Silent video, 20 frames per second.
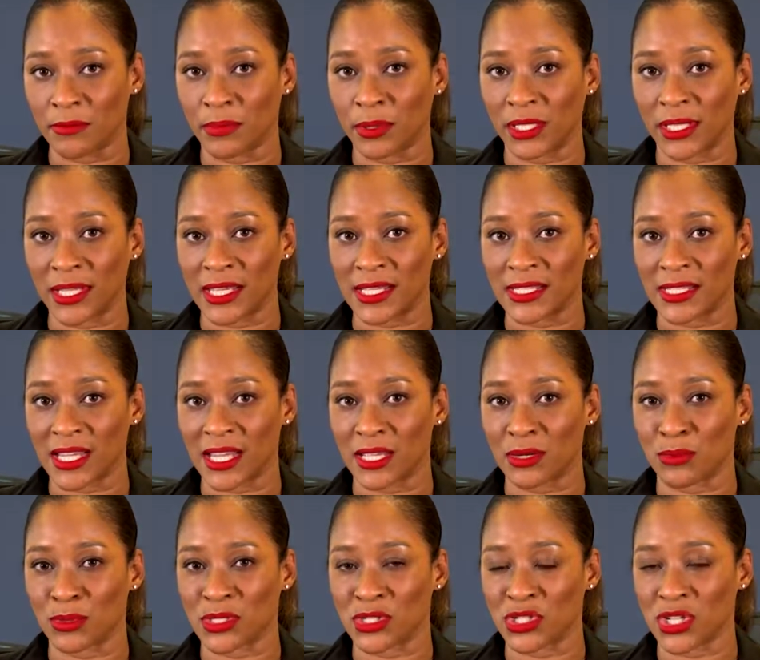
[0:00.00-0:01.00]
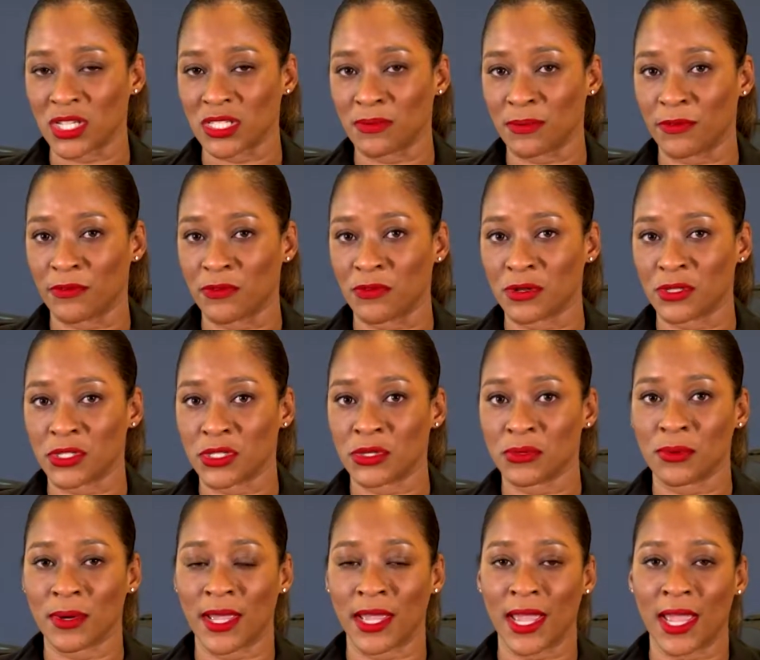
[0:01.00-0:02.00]
Police say it was just before
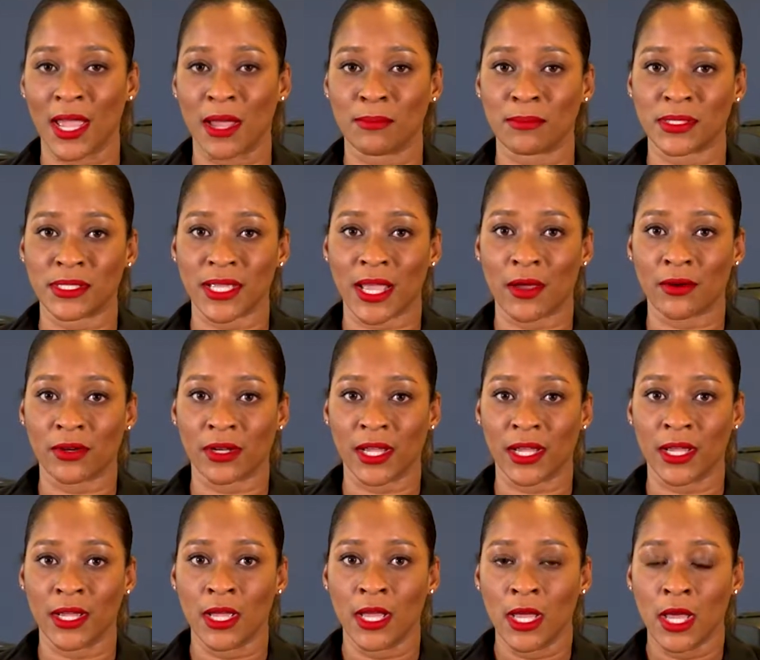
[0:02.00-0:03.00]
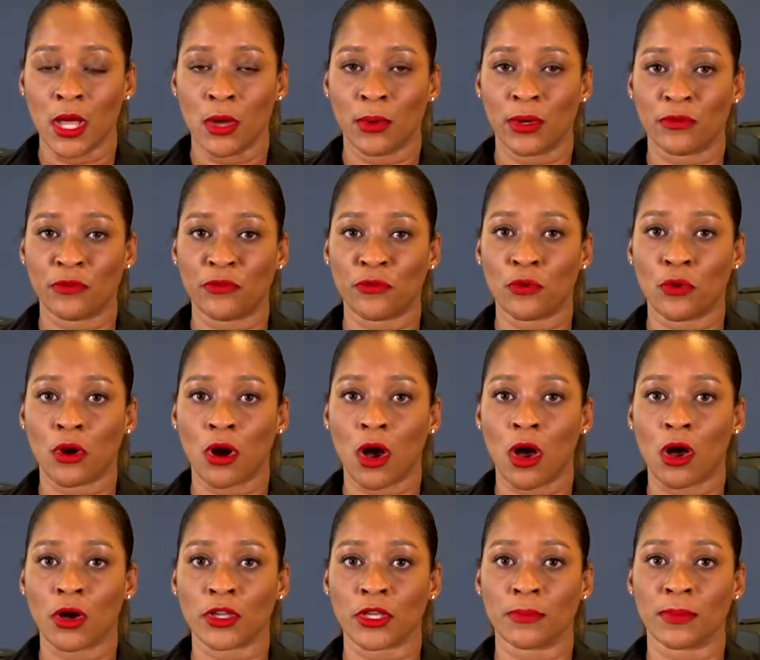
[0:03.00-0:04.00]
2 a.m. Saturday when 4
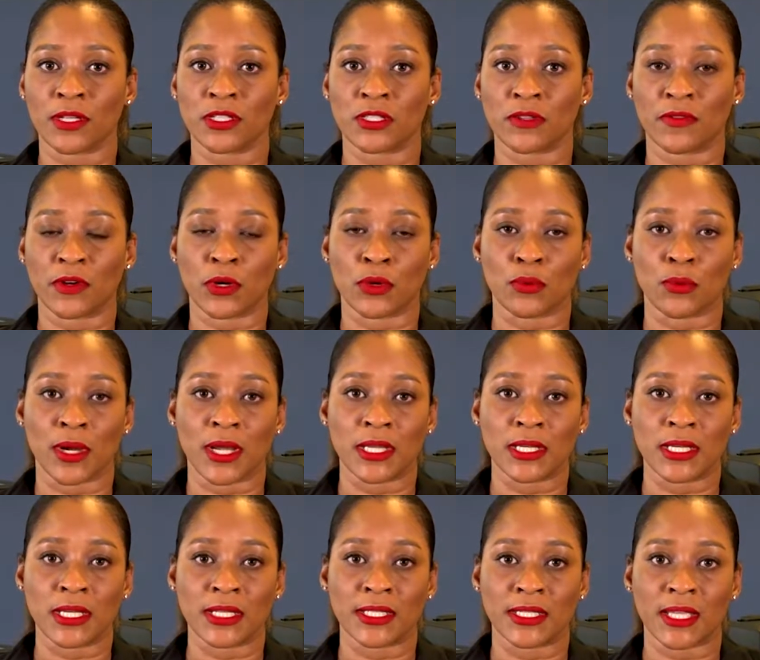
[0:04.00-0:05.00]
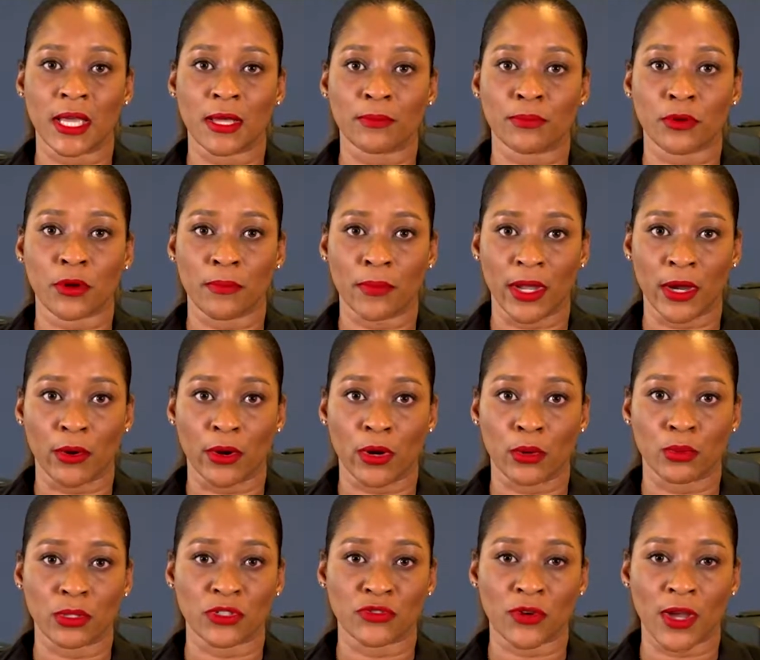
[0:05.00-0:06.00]
occupants of a gray Nissan Primera
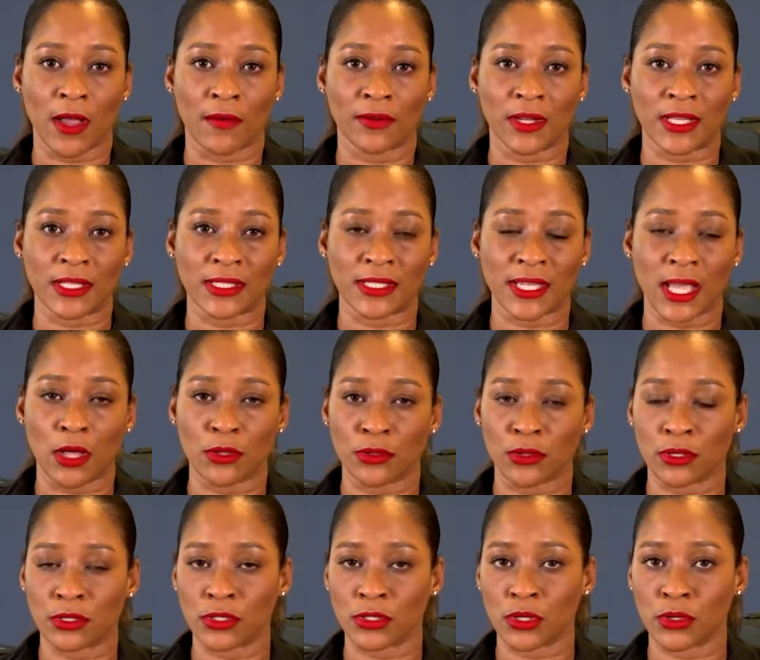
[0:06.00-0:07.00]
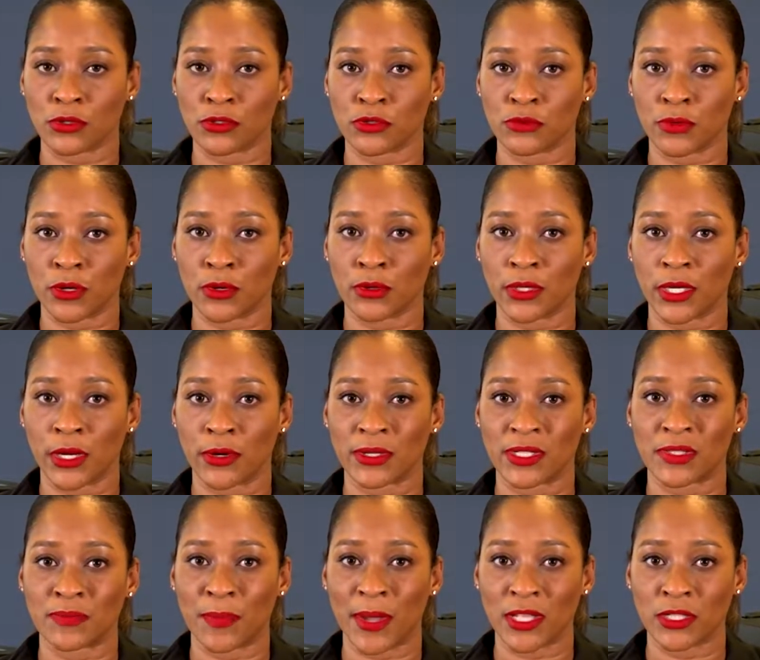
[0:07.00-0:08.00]
were traveling south on Soldier Road near
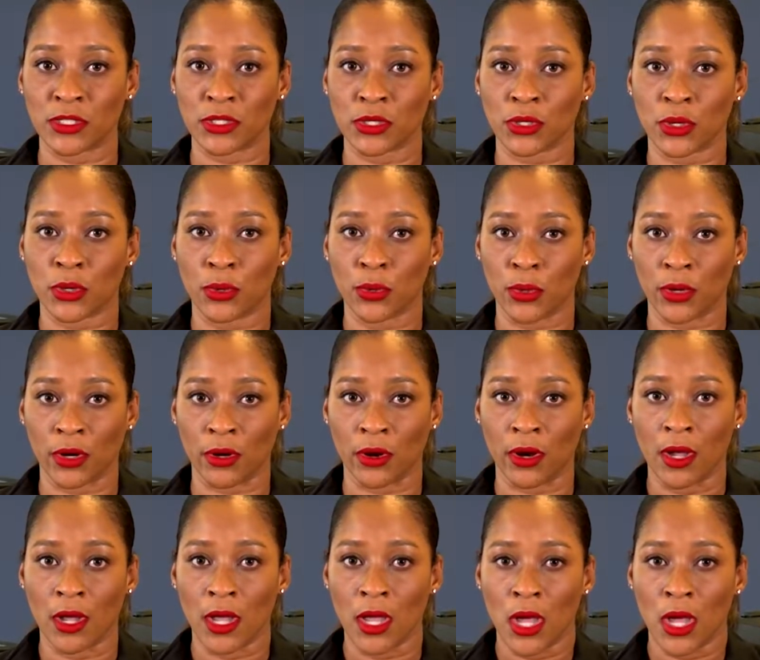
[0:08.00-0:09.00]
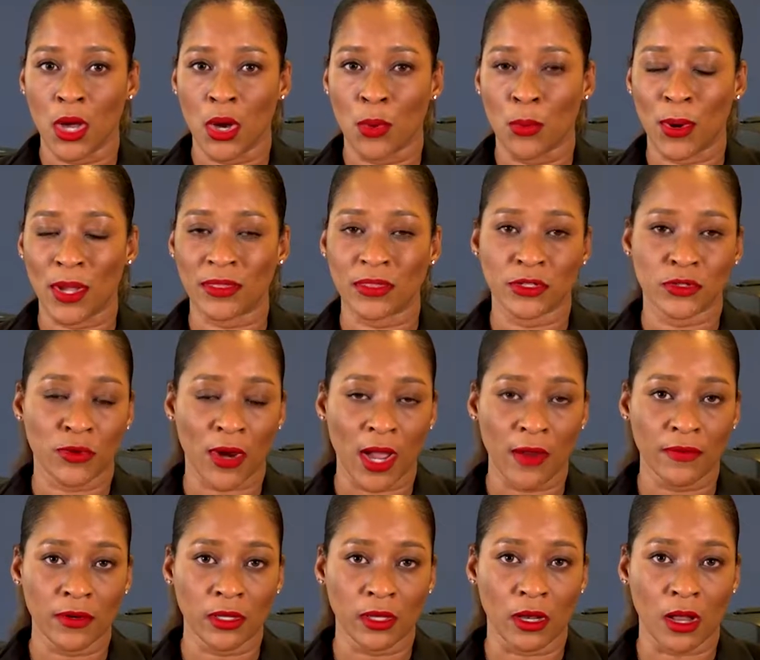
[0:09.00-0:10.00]
Spencer Corner when the
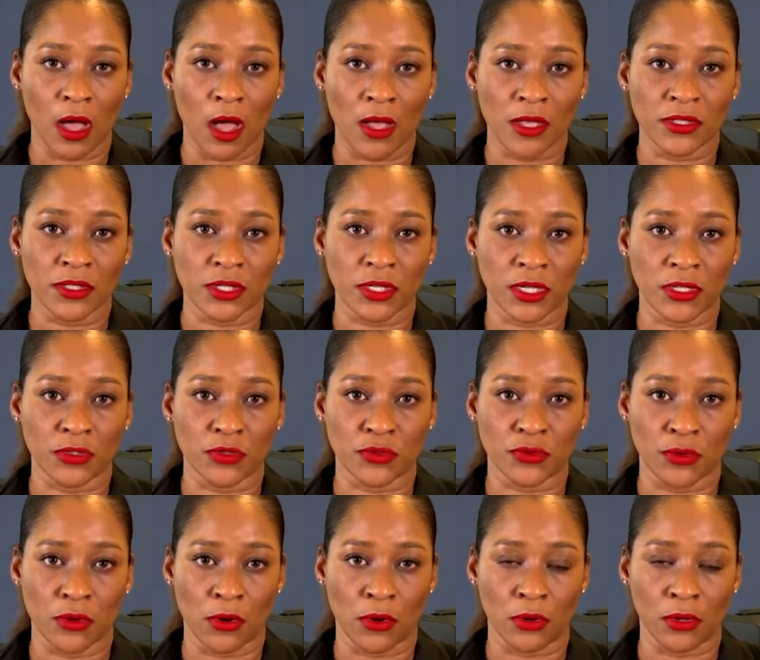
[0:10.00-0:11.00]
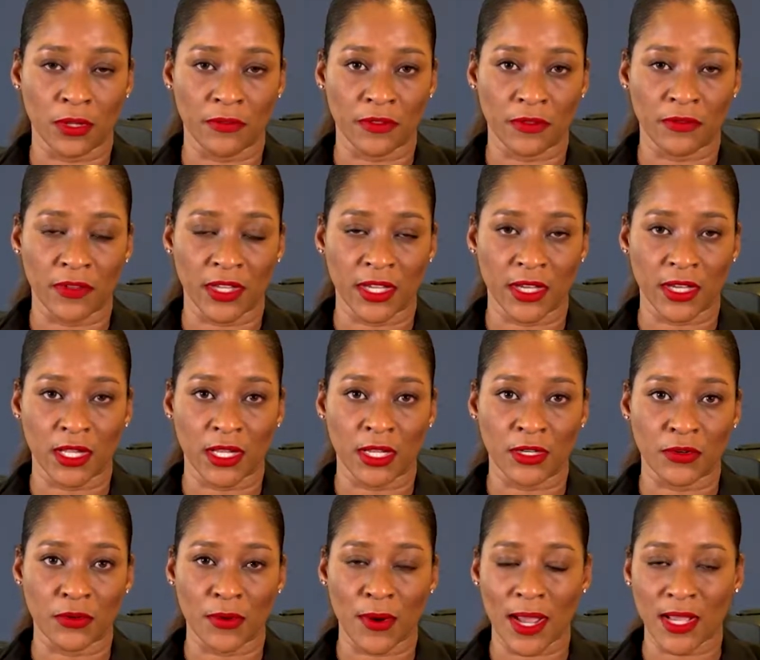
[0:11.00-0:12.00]
driver lost control of the vehicle
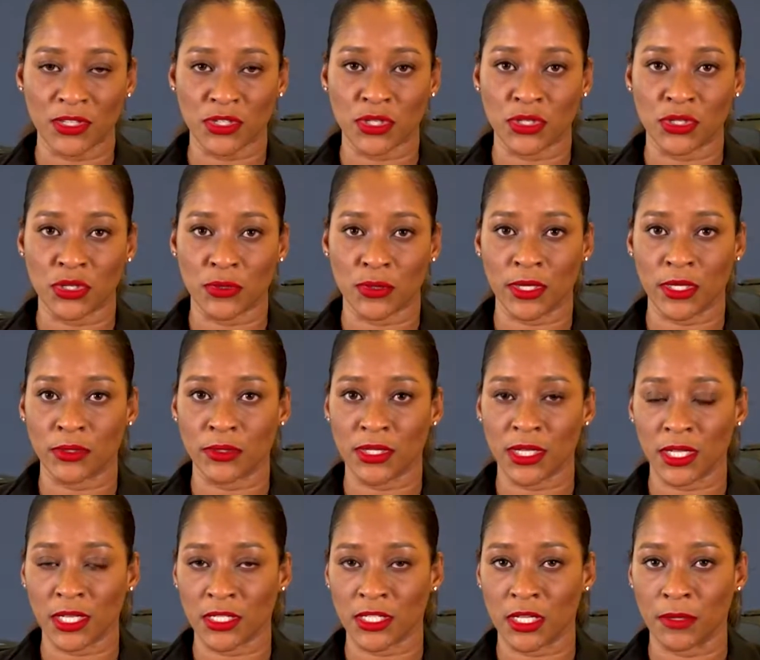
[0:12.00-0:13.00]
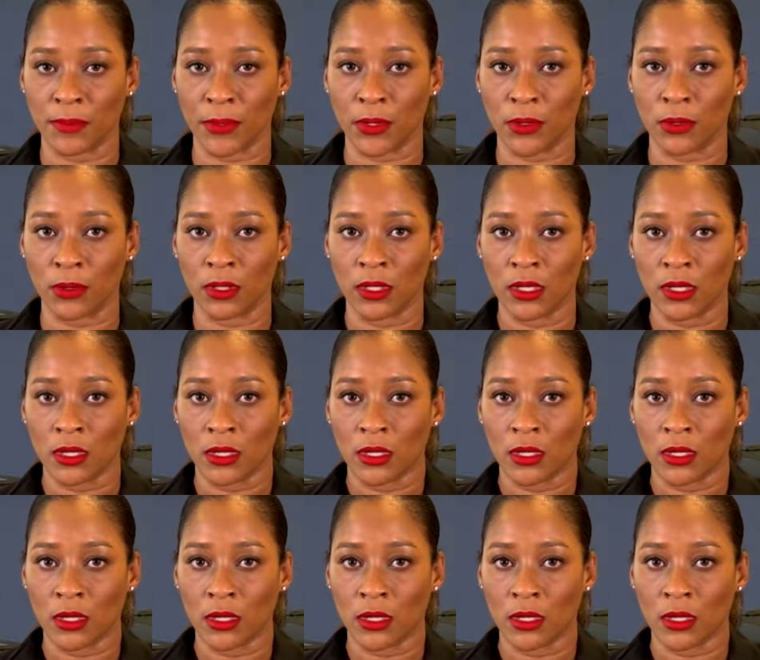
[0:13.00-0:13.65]
and crashed into a utility pole.